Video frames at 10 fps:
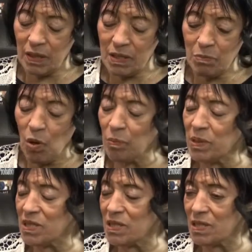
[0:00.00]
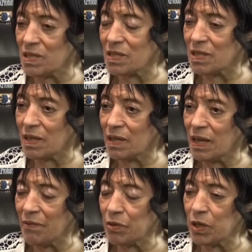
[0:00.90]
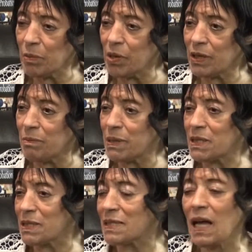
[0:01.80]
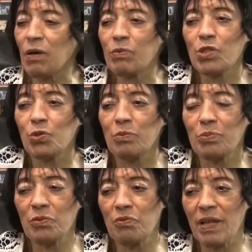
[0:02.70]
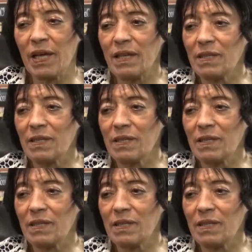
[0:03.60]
small businesses, the African American businesses? How would you improve that?